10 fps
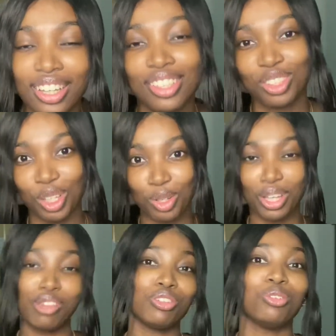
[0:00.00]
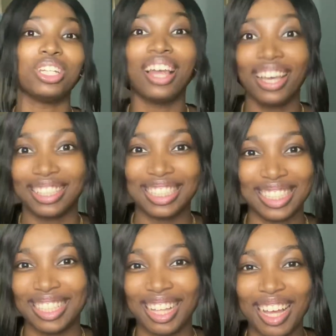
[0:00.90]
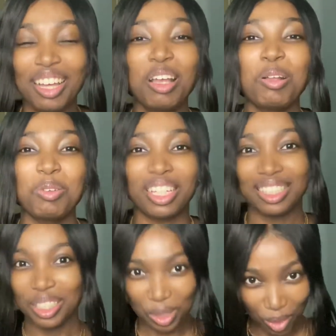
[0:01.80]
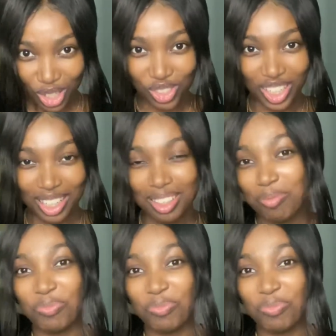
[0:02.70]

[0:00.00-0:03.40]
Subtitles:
So if you would like to see that, continue watching.